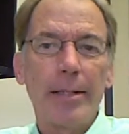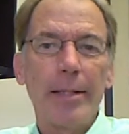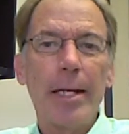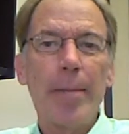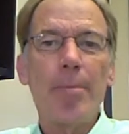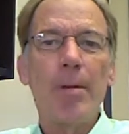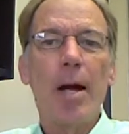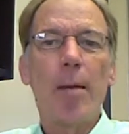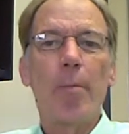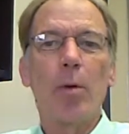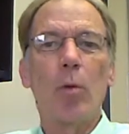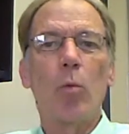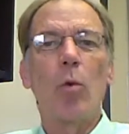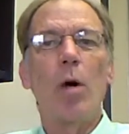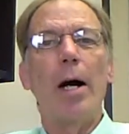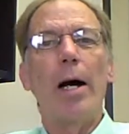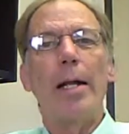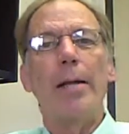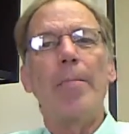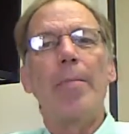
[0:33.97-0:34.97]
Tip number
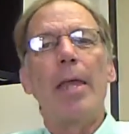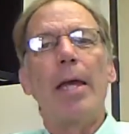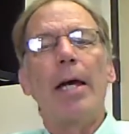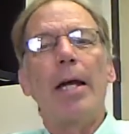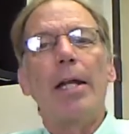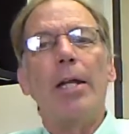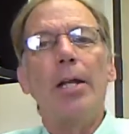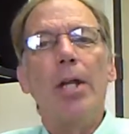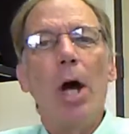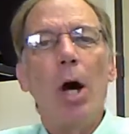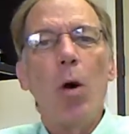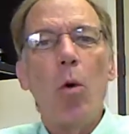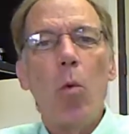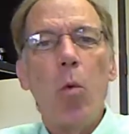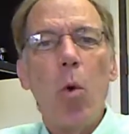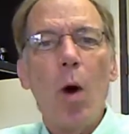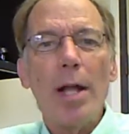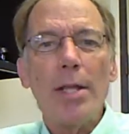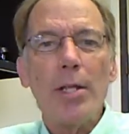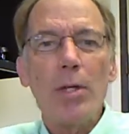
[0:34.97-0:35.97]
one, know
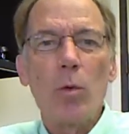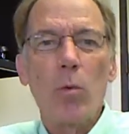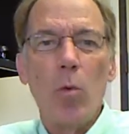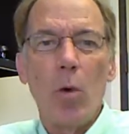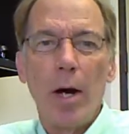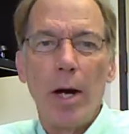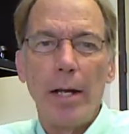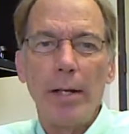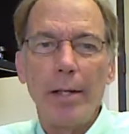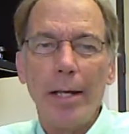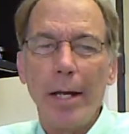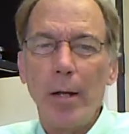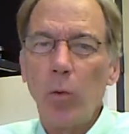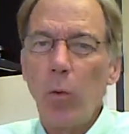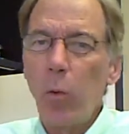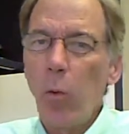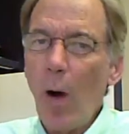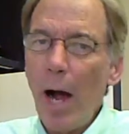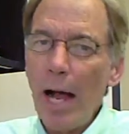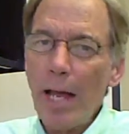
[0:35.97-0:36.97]
what you want
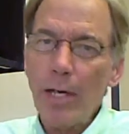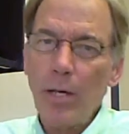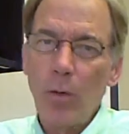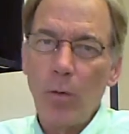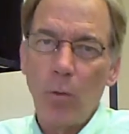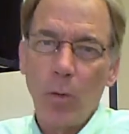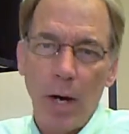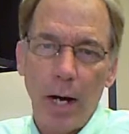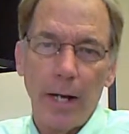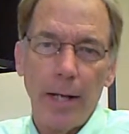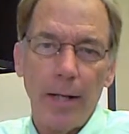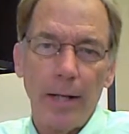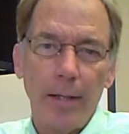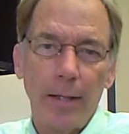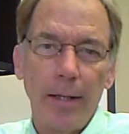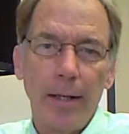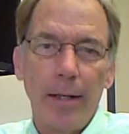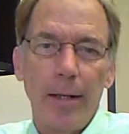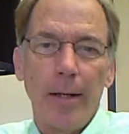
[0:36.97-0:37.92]
and why you want it.